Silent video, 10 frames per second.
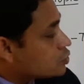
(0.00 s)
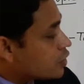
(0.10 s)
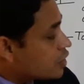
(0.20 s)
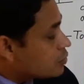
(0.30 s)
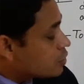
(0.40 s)

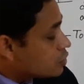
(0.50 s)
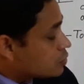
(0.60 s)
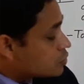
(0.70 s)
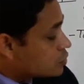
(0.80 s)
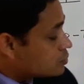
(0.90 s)
2n number
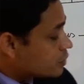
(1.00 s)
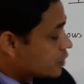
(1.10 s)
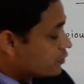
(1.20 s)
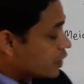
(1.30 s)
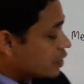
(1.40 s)
chromosomes,
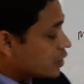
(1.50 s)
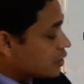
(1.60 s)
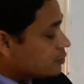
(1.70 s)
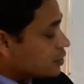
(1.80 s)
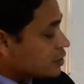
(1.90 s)
but finally
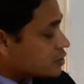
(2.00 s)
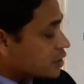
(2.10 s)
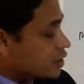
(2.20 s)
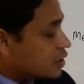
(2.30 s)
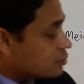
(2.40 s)
it bears
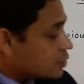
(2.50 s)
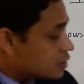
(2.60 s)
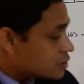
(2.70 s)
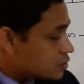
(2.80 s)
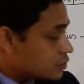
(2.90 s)
n
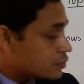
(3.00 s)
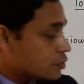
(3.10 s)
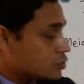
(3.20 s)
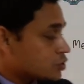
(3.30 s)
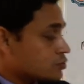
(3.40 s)
numbers of
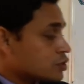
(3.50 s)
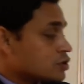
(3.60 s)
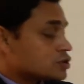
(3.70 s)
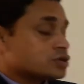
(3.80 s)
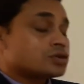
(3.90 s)
chromosomes.
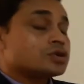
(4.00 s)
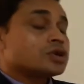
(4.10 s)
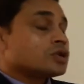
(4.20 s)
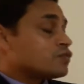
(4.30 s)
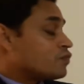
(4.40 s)

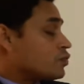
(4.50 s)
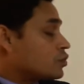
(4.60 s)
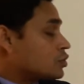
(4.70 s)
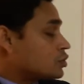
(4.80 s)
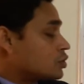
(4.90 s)
So
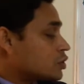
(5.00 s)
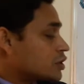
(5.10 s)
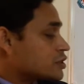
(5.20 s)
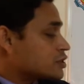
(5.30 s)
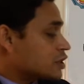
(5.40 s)
4
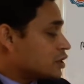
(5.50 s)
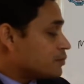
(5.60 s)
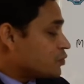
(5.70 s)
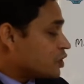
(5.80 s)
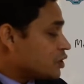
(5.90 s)
daughter cell,
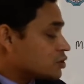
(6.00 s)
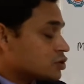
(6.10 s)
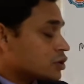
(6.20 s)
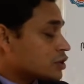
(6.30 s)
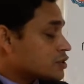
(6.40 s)
each
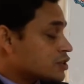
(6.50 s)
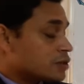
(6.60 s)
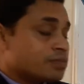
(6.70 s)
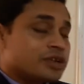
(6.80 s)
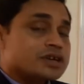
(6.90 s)
daughter cell
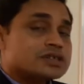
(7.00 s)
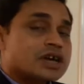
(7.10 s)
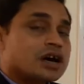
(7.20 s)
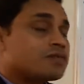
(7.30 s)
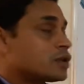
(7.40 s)
bears
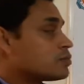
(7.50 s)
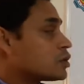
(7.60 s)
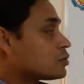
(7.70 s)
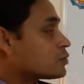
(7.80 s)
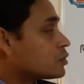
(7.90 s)
half
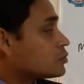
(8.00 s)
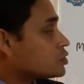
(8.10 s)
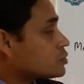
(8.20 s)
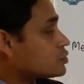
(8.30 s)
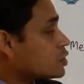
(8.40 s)
number of
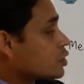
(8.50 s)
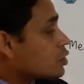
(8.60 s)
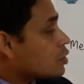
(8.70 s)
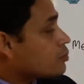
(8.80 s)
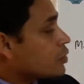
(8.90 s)
chromosomes
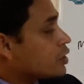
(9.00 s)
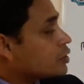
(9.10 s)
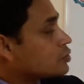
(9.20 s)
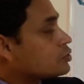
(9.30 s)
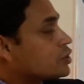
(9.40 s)

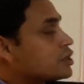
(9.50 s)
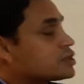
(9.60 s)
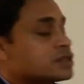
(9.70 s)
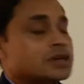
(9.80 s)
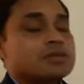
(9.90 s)
comparing to
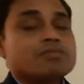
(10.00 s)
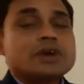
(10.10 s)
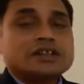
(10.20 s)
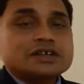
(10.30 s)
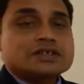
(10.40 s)
its
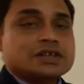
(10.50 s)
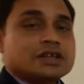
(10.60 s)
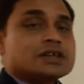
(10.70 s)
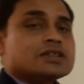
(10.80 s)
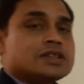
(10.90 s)
mother cell.
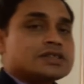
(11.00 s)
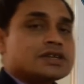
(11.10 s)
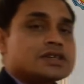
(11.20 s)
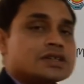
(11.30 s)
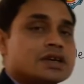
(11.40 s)
This
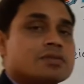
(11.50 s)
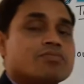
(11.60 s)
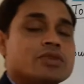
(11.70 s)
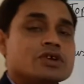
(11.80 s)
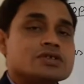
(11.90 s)
is
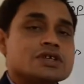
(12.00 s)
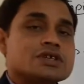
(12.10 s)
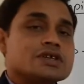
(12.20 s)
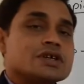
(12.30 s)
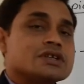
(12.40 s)

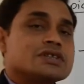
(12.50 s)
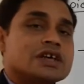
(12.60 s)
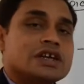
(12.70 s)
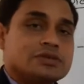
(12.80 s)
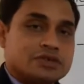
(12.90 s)
meiosis
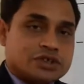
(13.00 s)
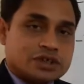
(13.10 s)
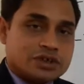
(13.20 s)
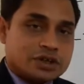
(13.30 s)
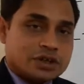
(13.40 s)
cell division.